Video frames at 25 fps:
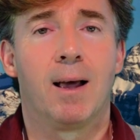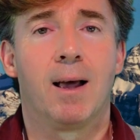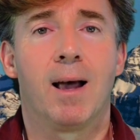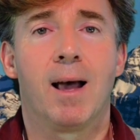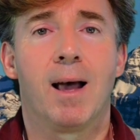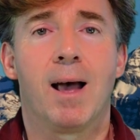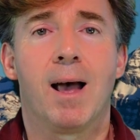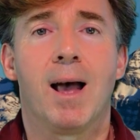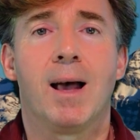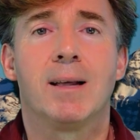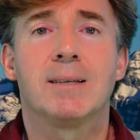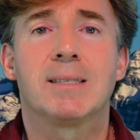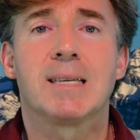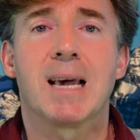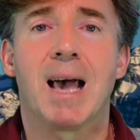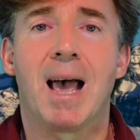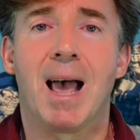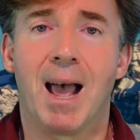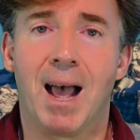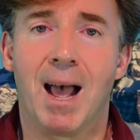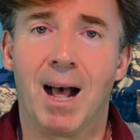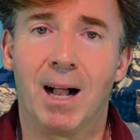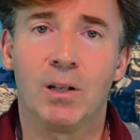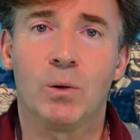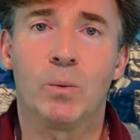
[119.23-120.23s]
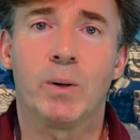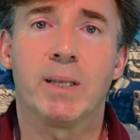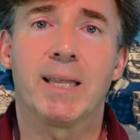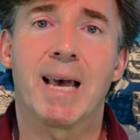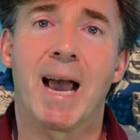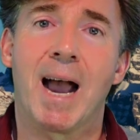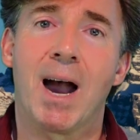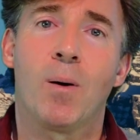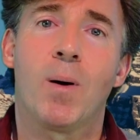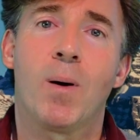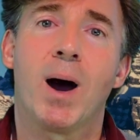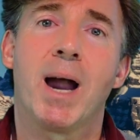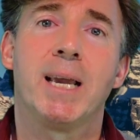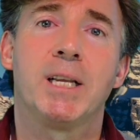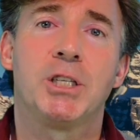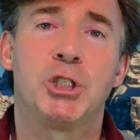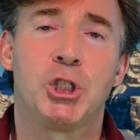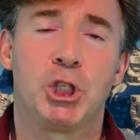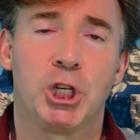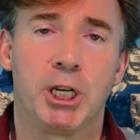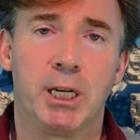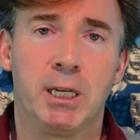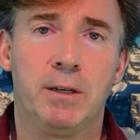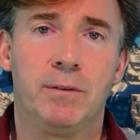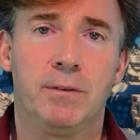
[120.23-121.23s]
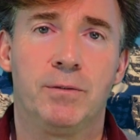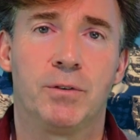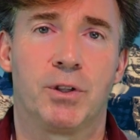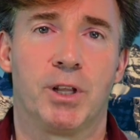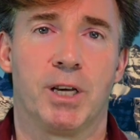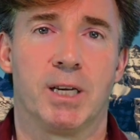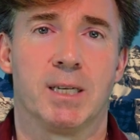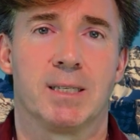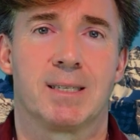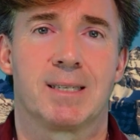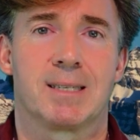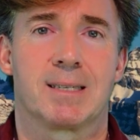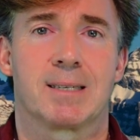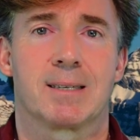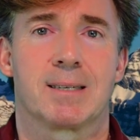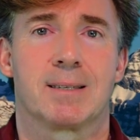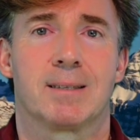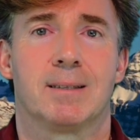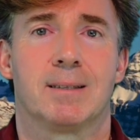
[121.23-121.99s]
and to hell with how I achieved this.